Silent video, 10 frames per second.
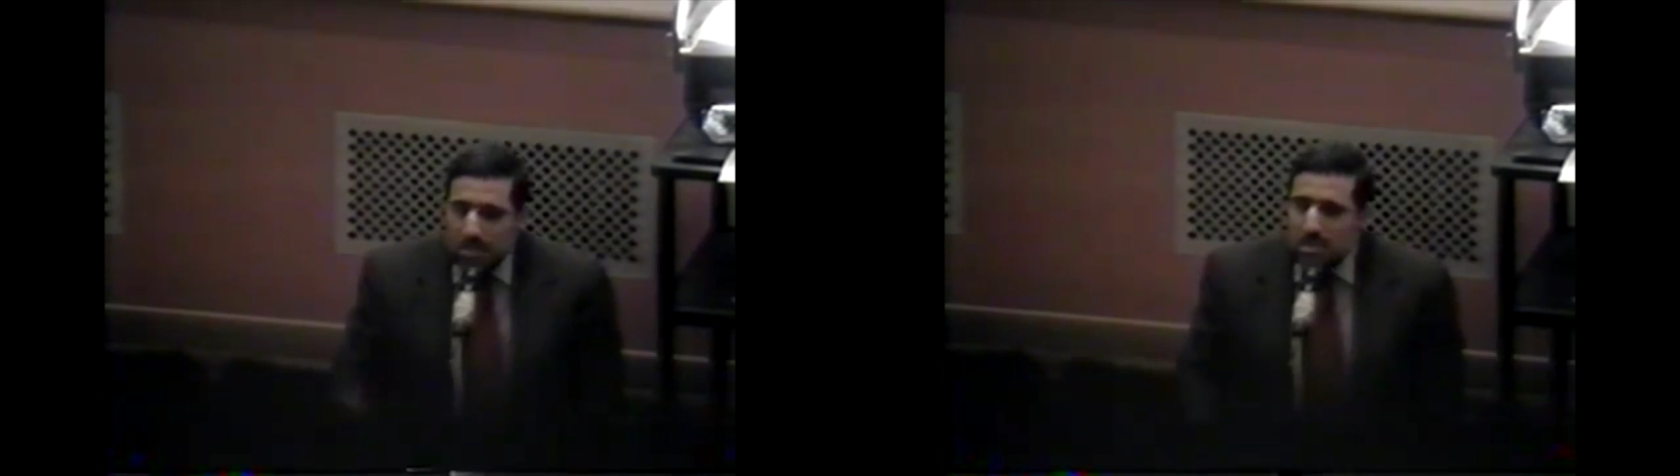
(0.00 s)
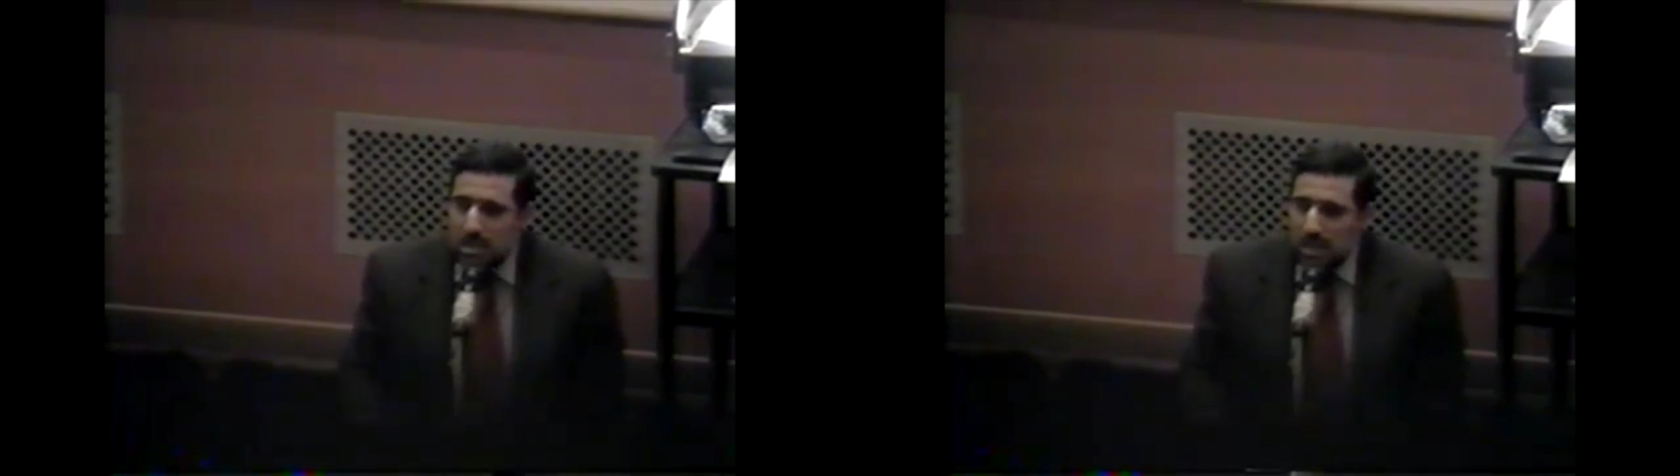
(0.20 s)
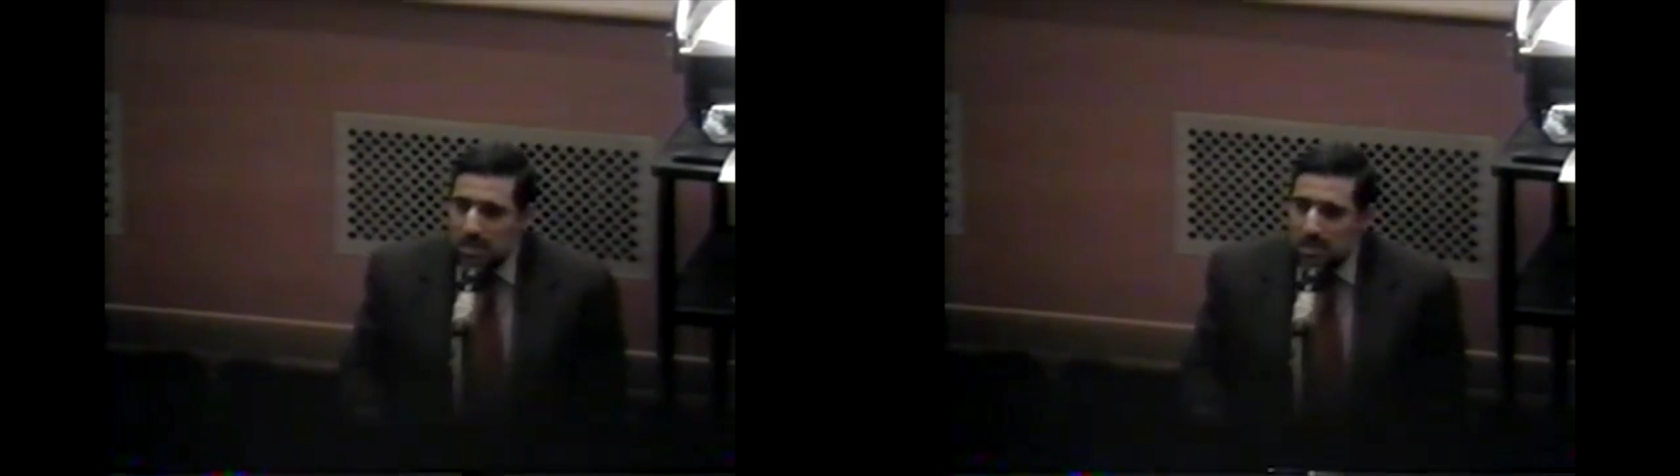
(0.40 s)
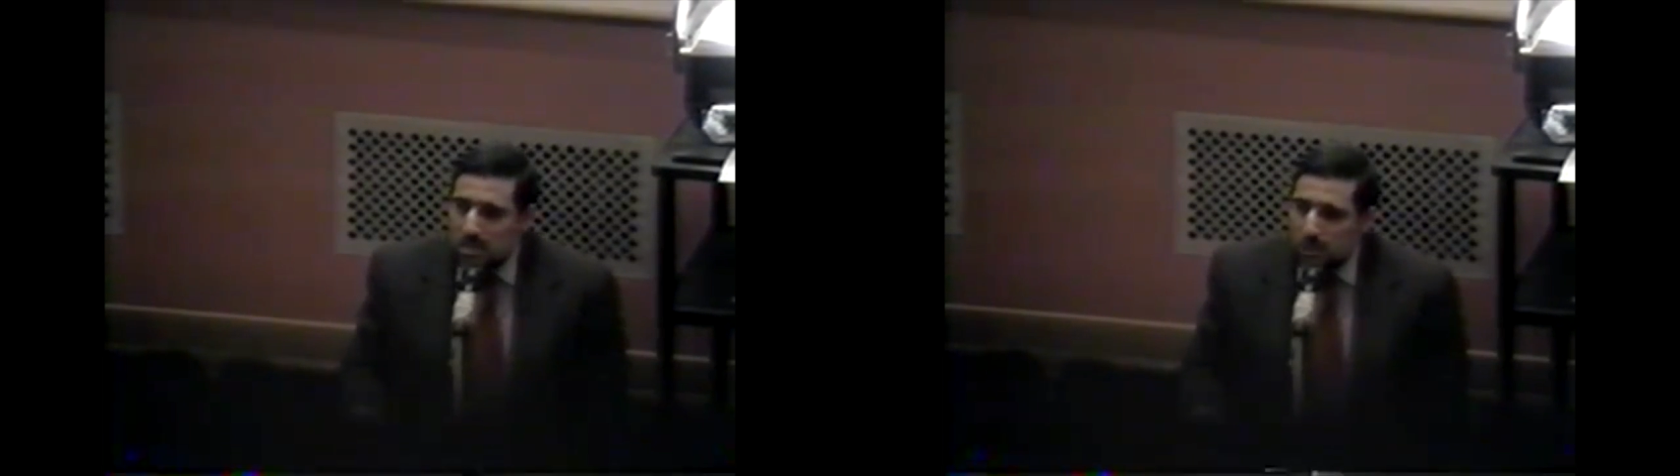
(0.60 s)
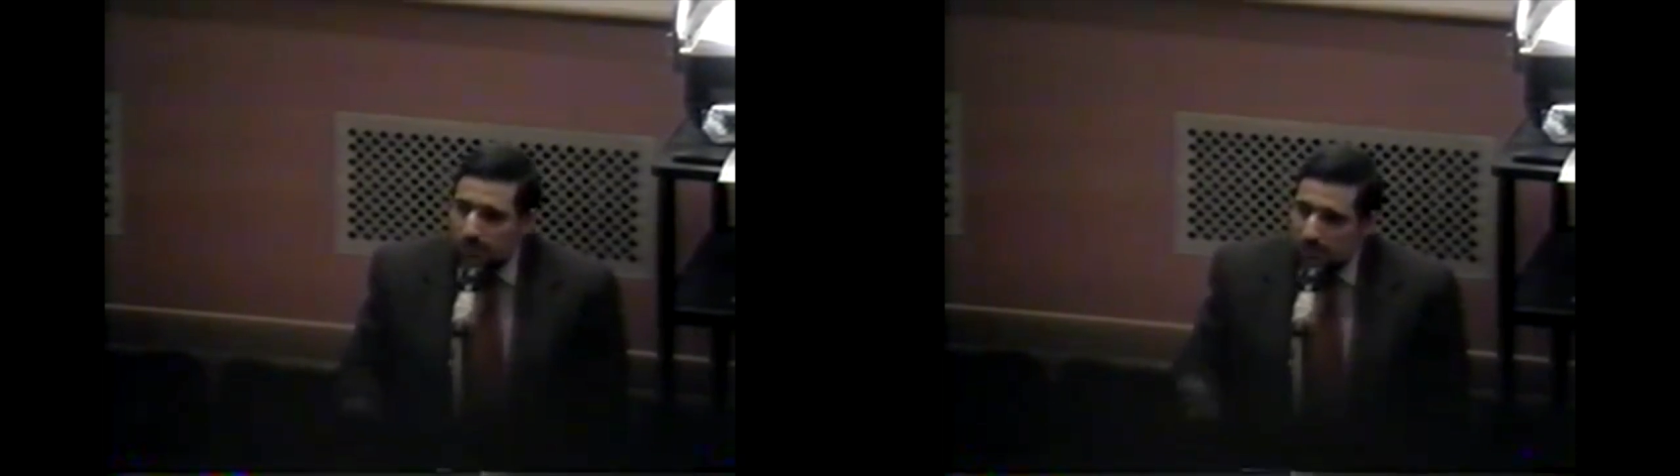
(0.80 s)
this is the
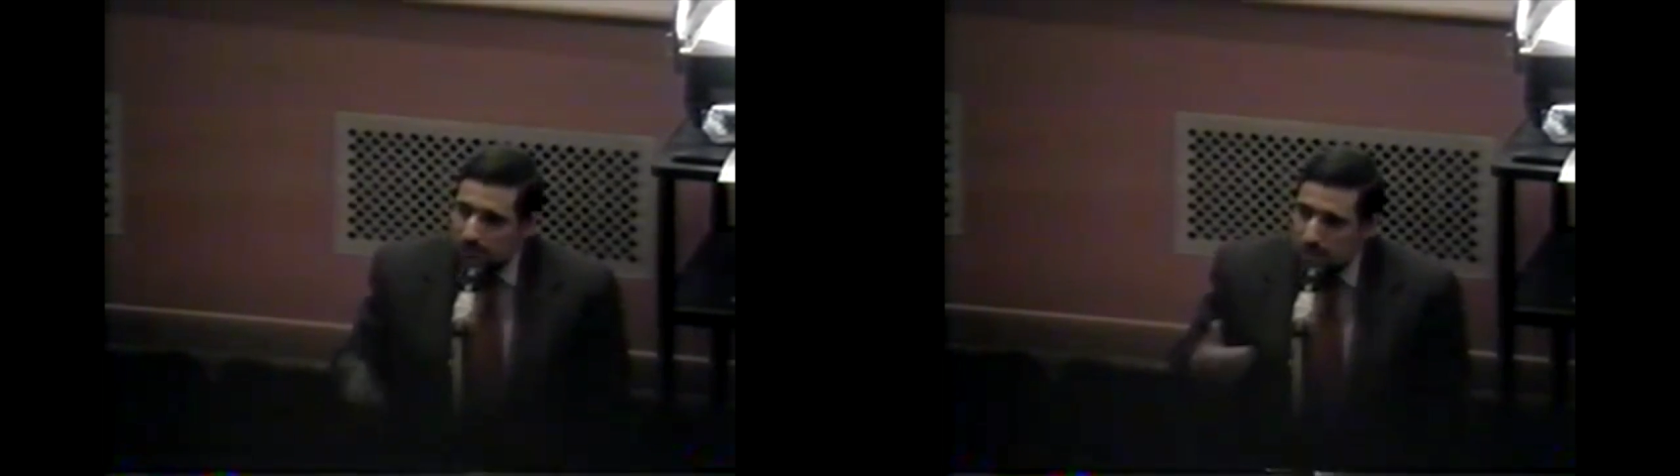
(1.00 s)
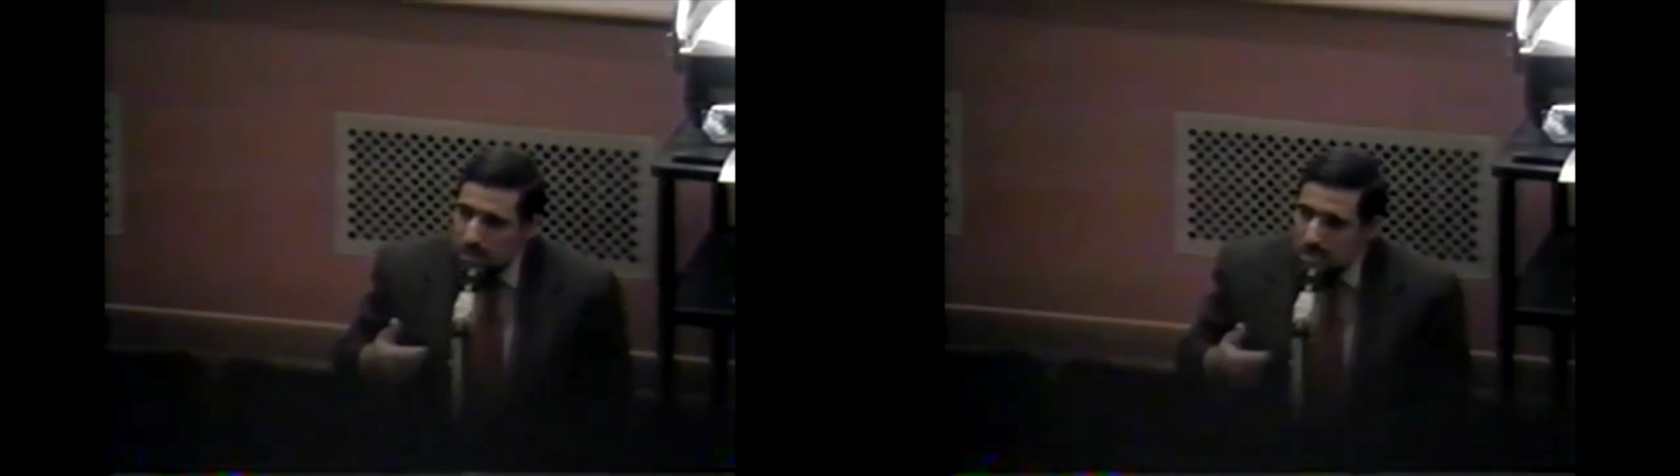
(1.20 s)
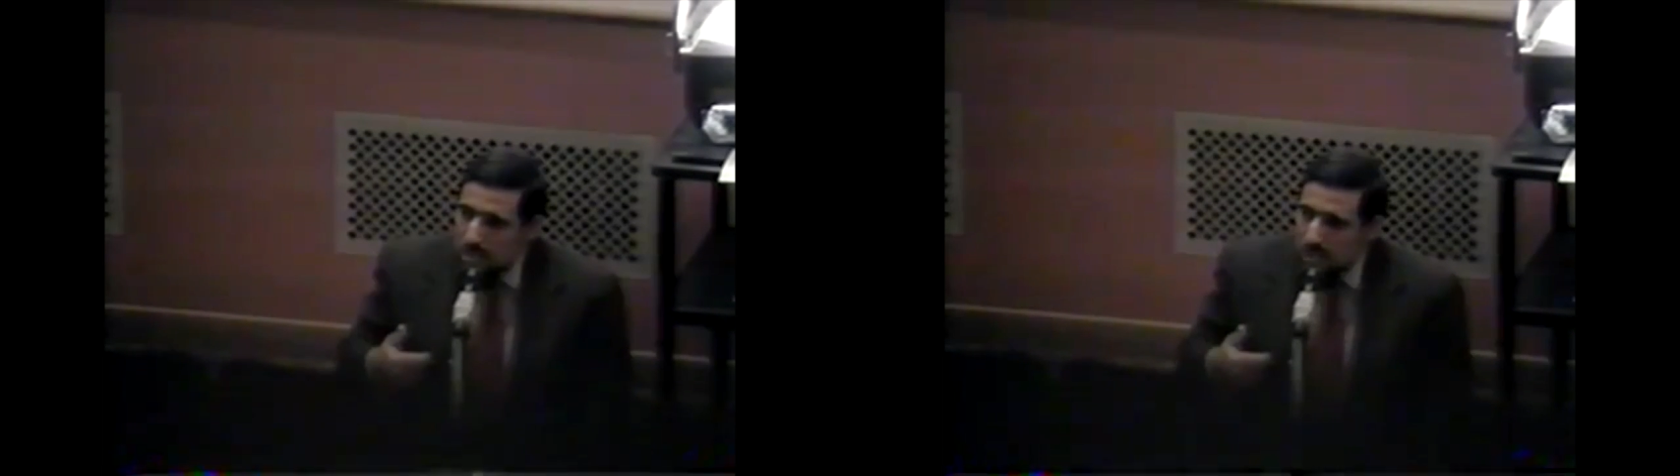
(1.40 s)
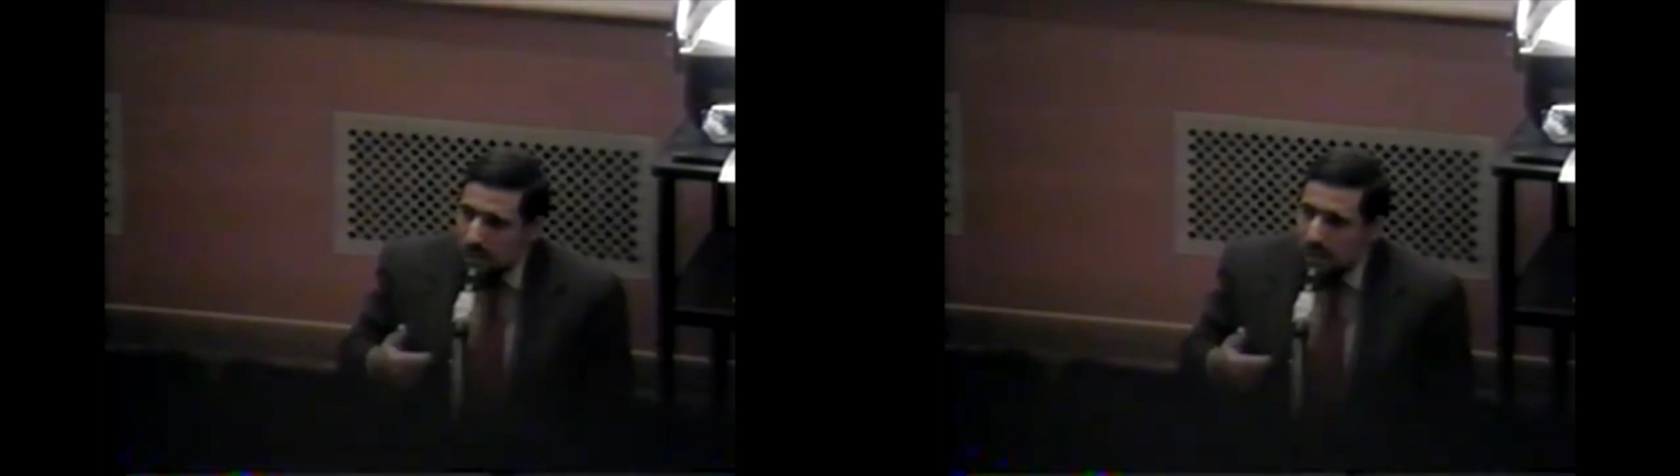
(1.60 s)
essence of the verse